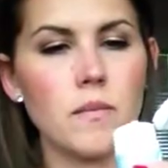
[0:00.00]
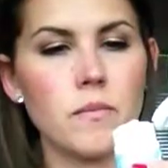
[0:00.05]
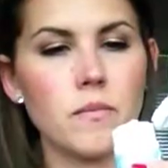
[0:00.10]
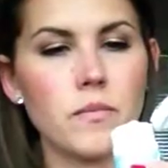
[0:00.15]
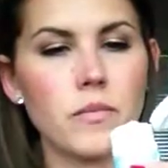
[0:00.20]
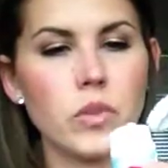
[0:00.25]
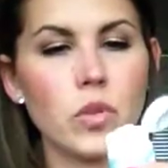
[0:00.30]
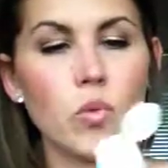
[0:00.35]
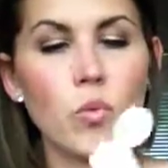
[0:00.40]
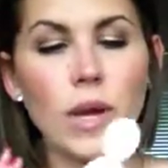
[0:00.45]

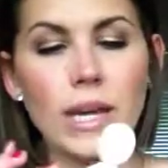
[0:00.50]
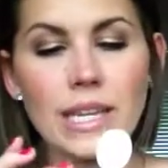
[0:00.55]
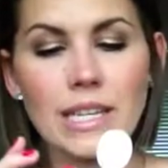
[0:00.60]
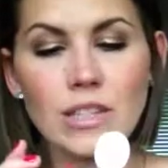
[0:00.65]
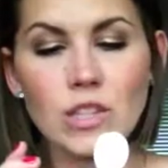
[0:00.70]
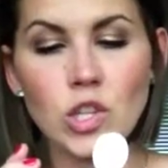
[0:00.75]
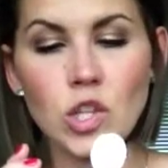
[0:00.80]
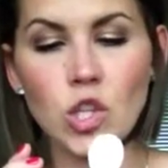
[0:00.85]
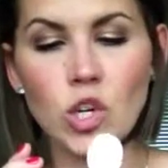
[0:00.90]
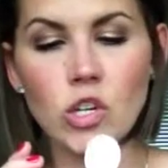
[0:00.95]
The way
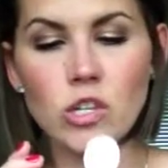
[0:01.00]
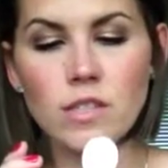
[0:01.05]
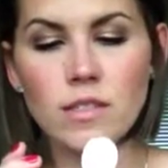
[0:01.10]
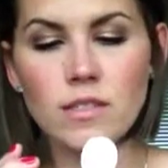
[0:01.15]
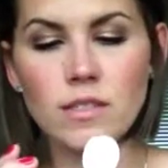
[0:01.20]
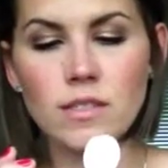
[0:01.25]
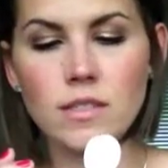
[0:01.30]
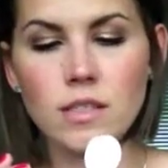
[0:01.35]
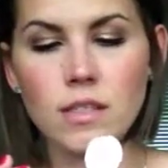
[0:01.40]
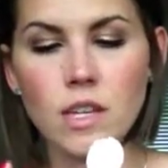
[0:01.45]
it
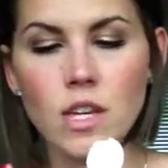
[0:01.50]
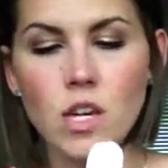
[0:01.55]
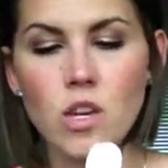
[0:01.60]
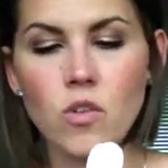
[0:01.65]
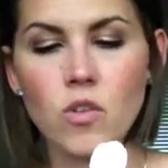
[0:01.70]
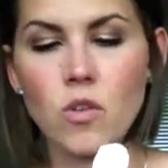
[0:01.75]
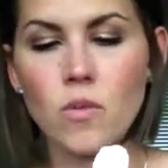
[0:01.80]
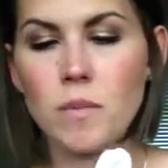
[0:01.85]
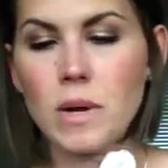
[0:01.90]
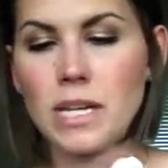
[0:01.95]
looks
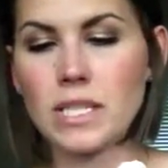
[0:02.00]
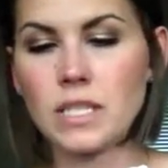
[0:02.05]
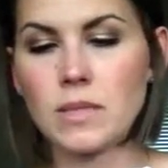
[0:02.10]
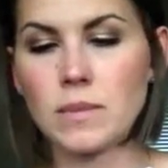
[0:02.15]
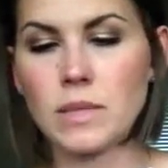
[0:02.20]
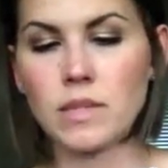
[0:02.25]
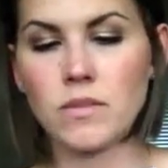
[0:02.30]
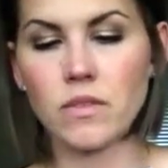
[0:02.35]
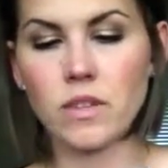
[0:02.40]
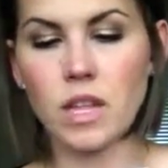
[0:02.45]
reminds me
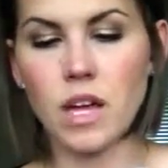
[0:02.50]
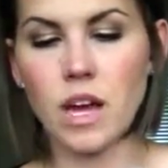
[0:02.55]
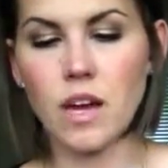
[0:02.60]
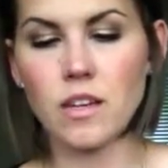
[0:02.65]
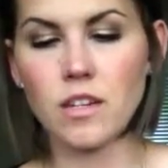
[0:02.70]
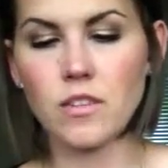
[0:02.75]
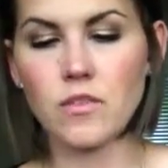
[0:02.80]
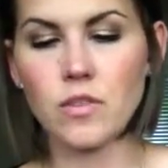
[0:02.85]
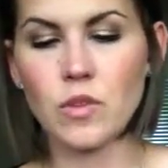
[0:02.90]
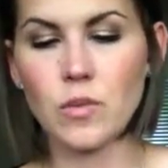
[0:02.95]
of a lot
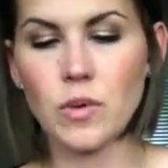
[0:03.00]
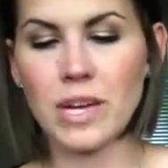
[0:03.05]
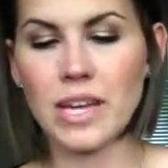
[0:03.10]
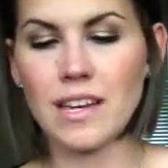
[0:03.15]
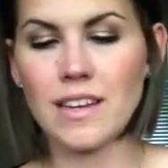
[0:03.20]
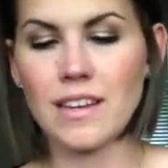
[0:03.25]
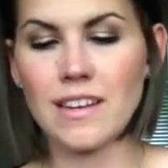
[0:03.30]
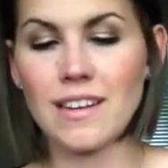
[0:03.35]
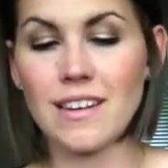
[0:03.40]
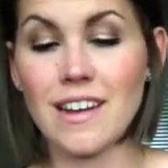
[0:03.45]
of the way
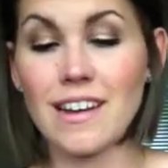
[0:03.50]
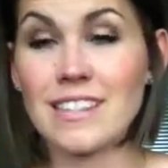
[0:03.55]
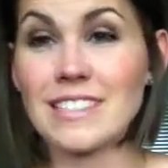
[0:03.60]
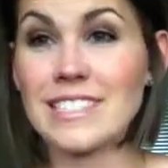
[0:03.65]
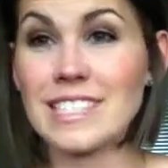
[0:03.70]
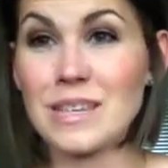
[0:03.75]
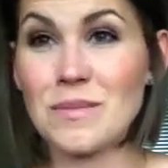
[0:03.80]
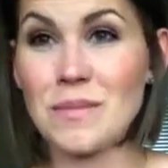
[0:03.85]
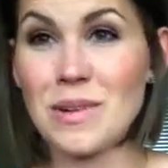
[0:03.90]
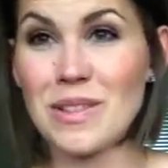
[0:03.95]

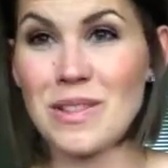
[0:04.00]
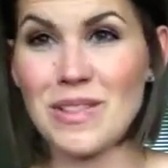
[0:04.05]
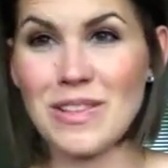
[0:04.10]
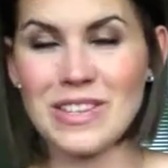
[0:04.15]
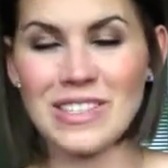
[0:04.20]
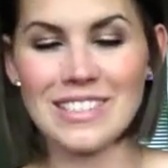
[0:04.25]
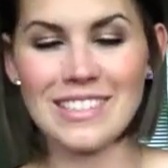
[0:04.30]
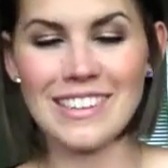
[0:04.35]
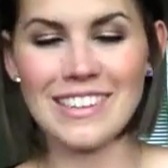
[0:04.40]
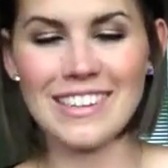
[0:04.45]
Noxema
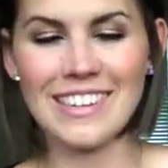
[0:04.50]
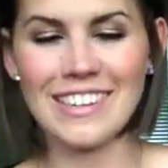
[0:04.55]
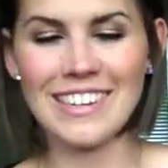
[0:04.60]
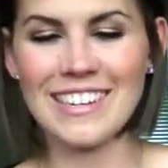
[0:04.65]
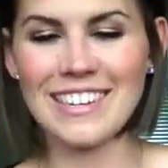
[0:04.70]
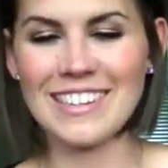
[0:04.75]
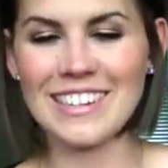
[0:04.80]
looks like.